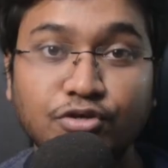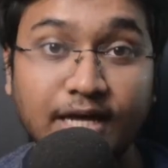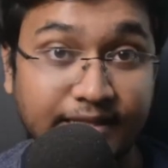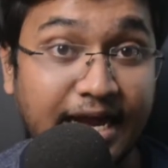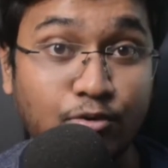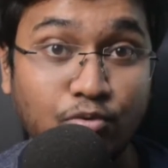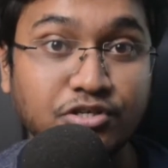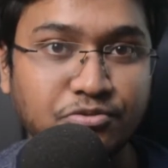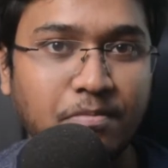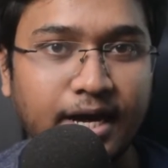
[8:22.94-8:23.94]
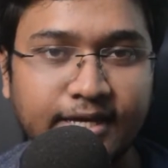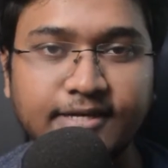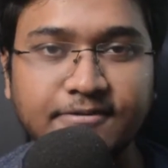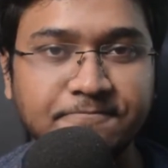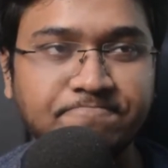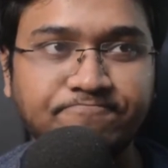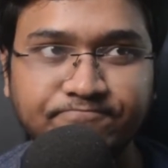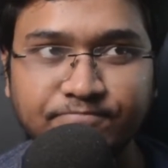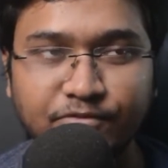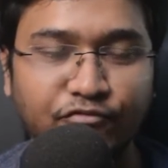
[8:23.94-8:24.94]
So yeah, that was my
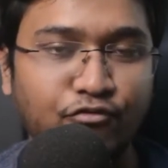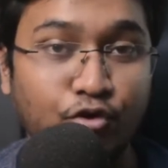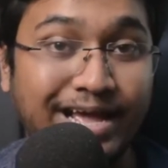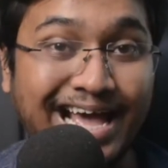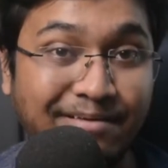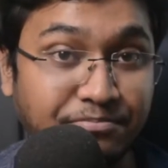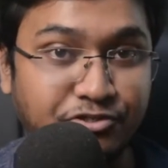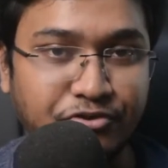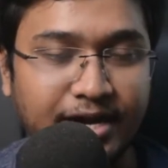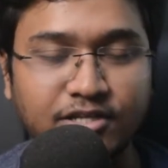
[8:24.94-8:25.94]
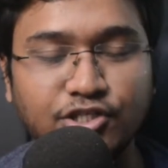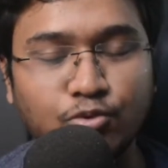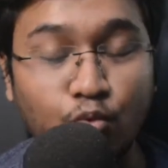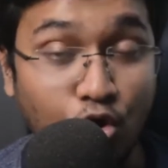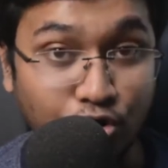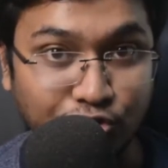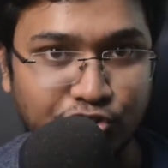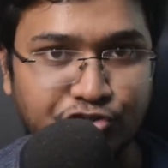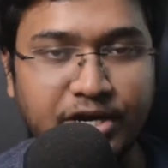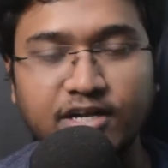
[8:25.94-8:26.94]
vocab strategy,
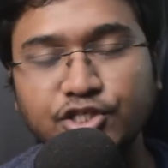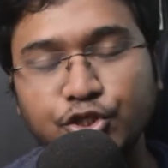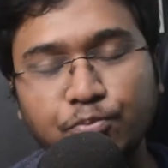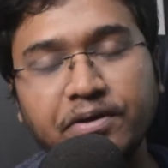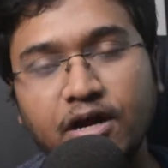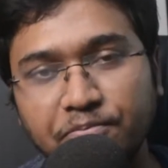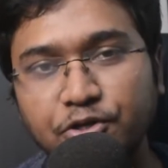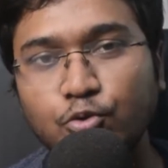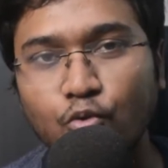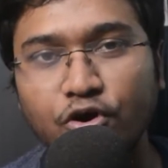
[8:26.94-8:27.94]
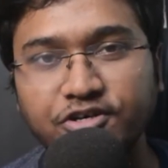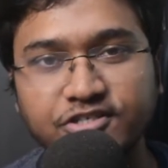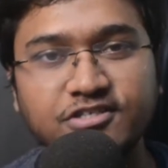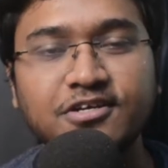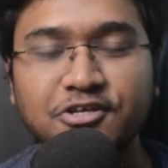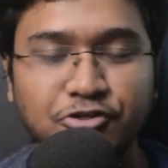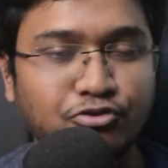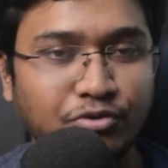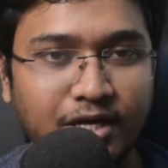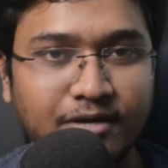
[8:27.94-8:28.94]
words strategy to pick up new words.
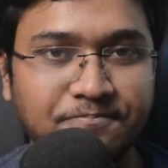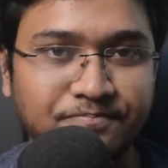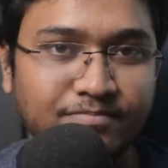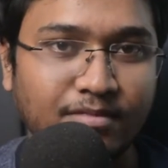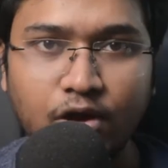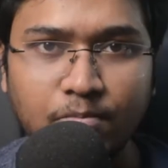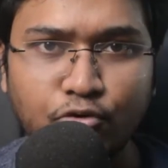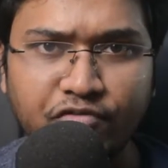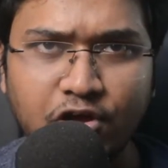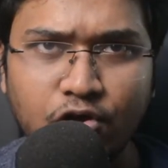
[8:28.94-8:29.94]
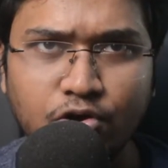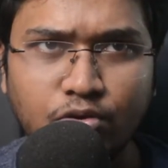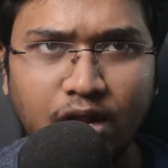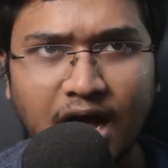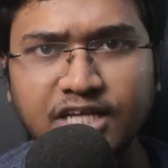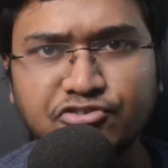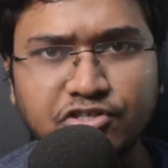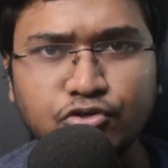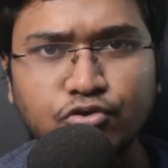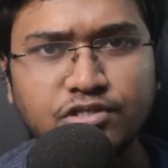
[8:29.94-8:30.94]
So yeah. Okay, moving on to the
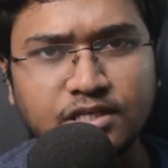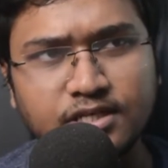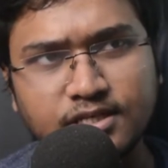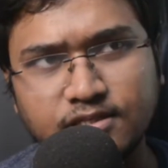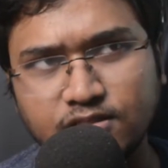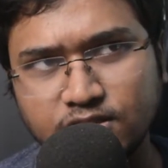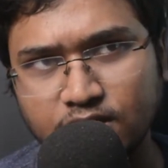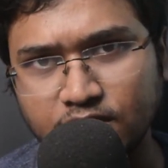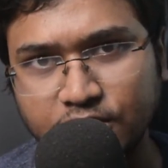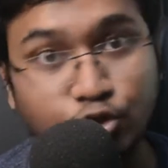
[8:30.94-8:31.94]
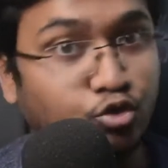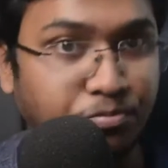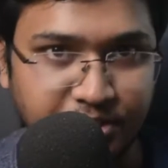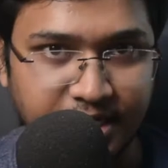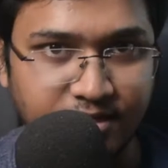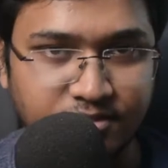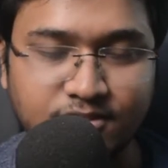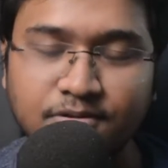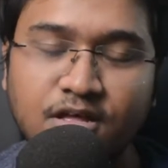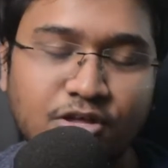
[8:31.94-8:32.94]
last resource is YouTube
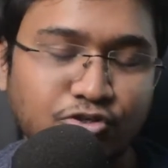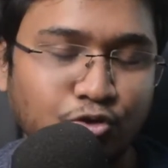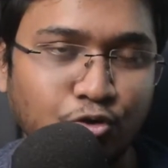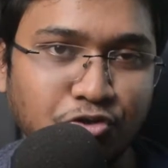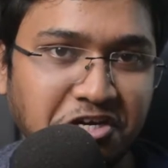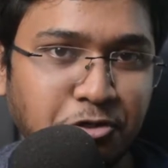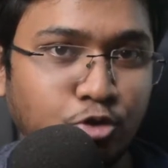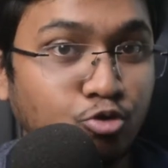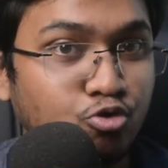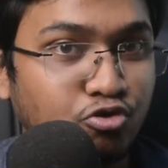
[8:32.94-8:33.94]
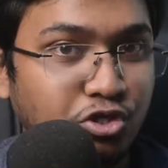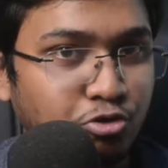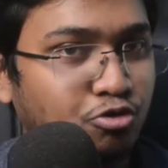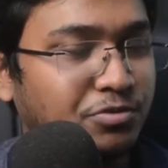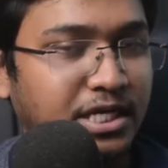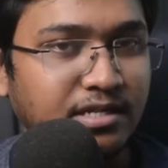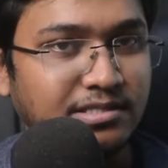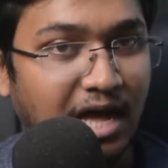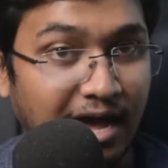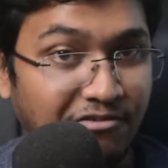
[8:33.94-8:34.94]
channels. So the two YouTube
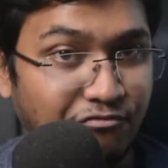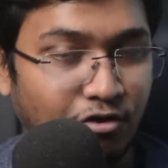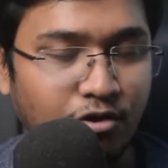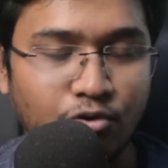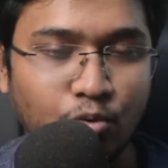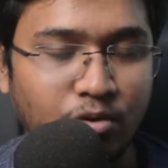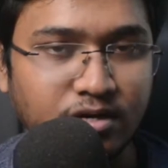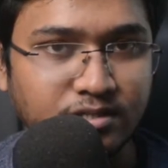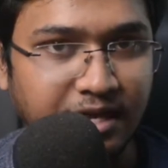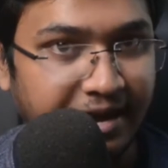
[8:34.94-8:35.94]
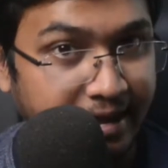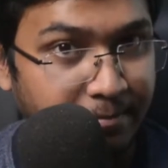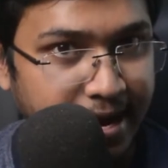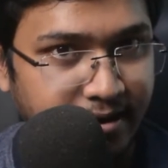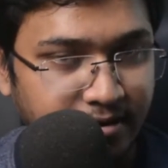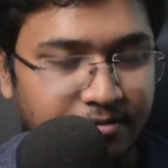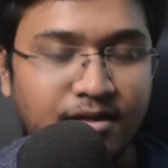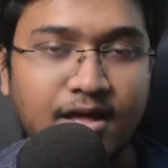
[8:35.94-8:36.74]
channels I followed was GregMat